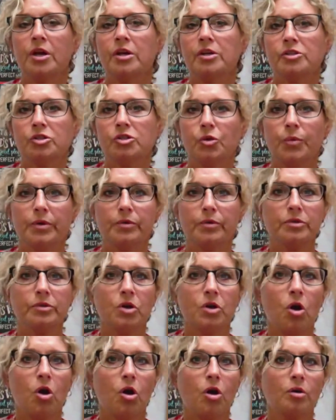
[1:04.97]
So whether it's
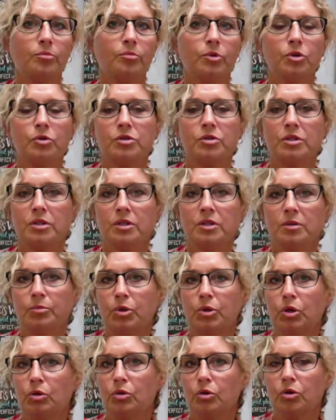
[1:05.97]
art, music,
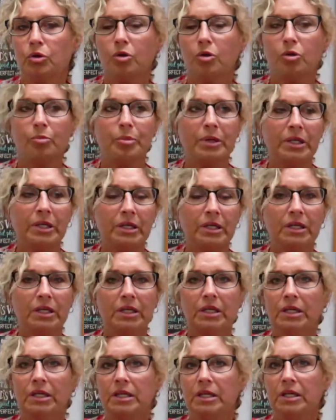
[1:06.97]
computer,
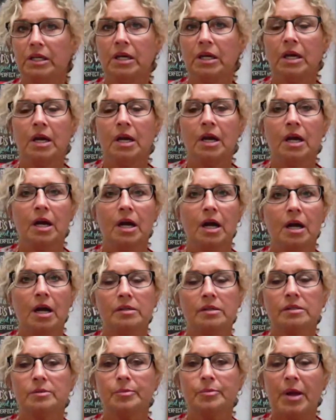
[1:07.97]
PE,
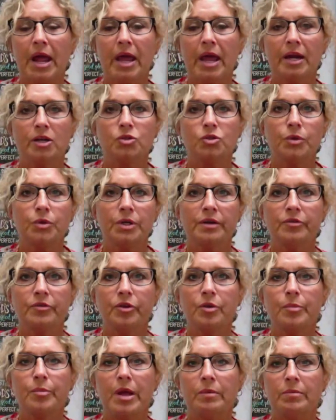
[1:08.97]
Spanish, whatever
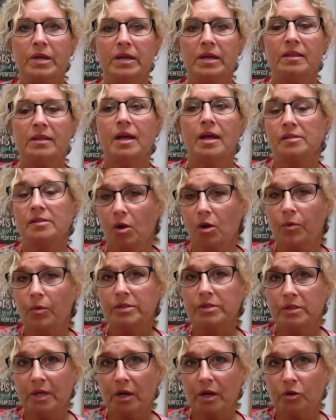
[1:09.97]
it may be, that's always
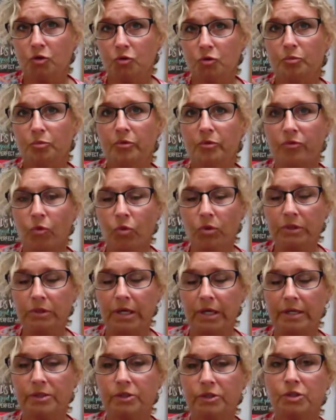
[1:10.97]
scheduled before
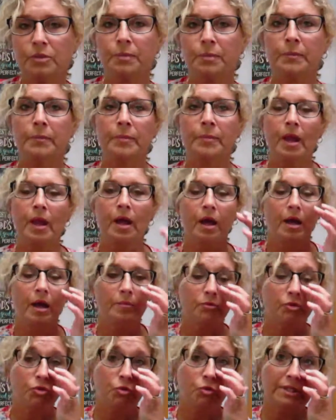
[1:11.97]
lunch.
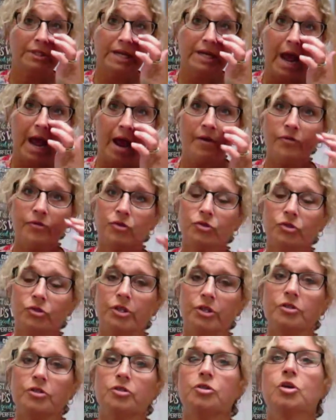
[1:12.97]
Shortly after
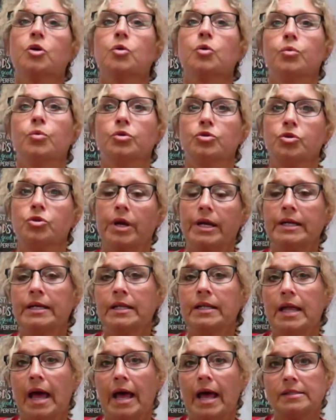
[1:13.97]
lunch, we'll trade
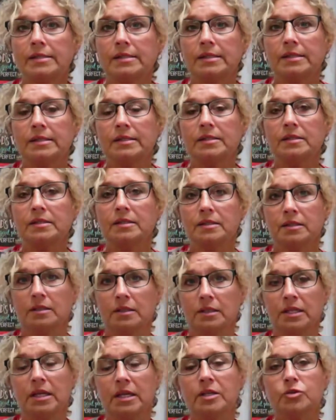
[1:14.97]
classes. The
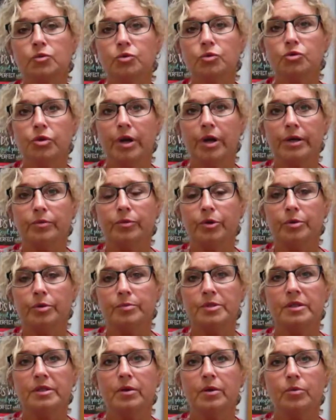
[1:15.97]
kids will trade
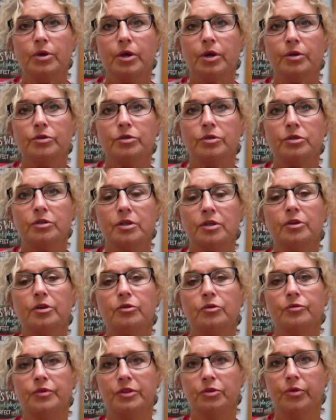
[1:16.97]
rooms, and they will go to the other
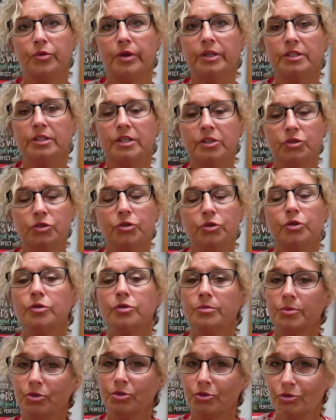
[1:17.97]
fifth grade teacher, who's
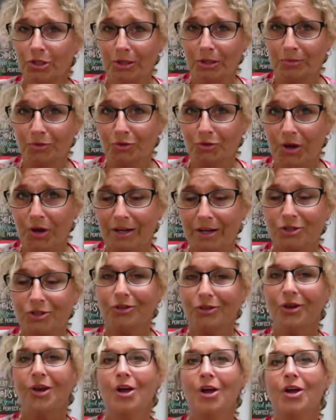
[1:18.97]
Mr. Tim
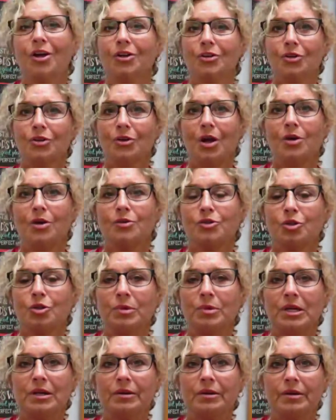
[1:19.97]
Traxler. You'll also
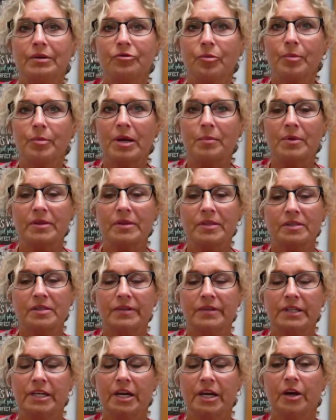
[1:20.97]
be hearing from him in this
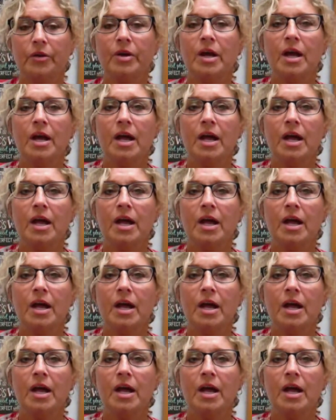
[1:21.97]
video.